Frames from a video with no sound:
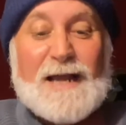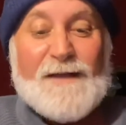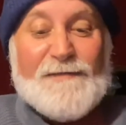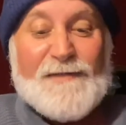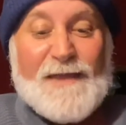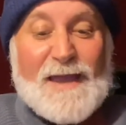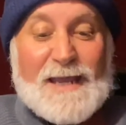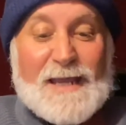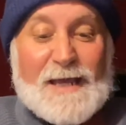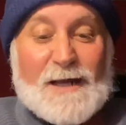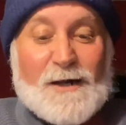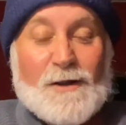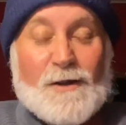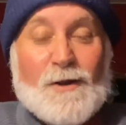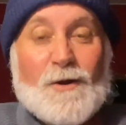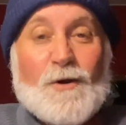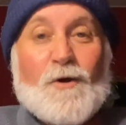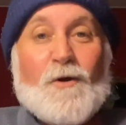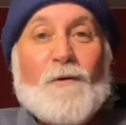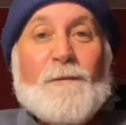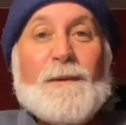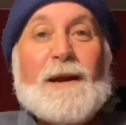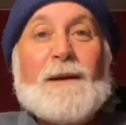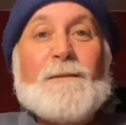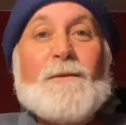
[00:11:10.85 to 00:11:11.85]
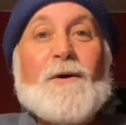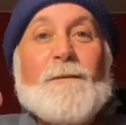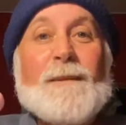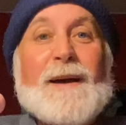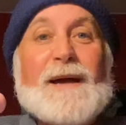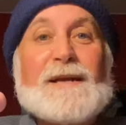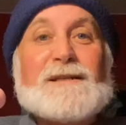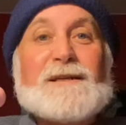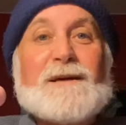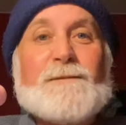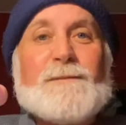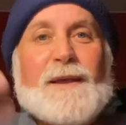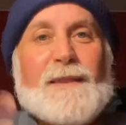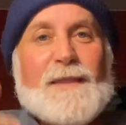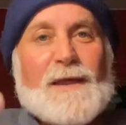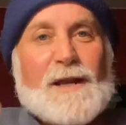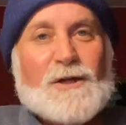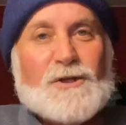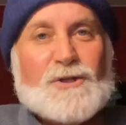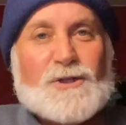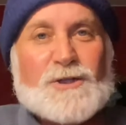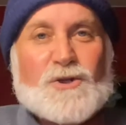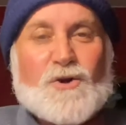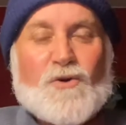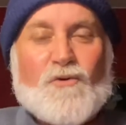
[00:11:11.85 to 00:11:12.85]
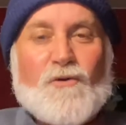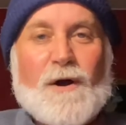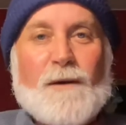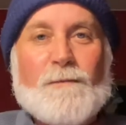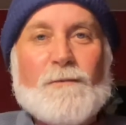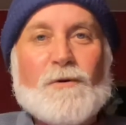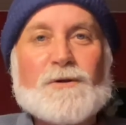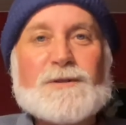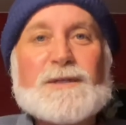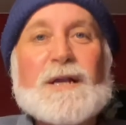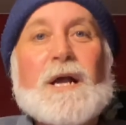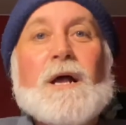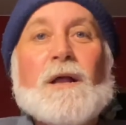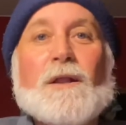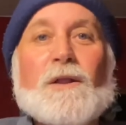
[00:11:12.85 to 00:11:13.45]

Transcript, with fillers: They get a little bit of momentum and then it just crumbles.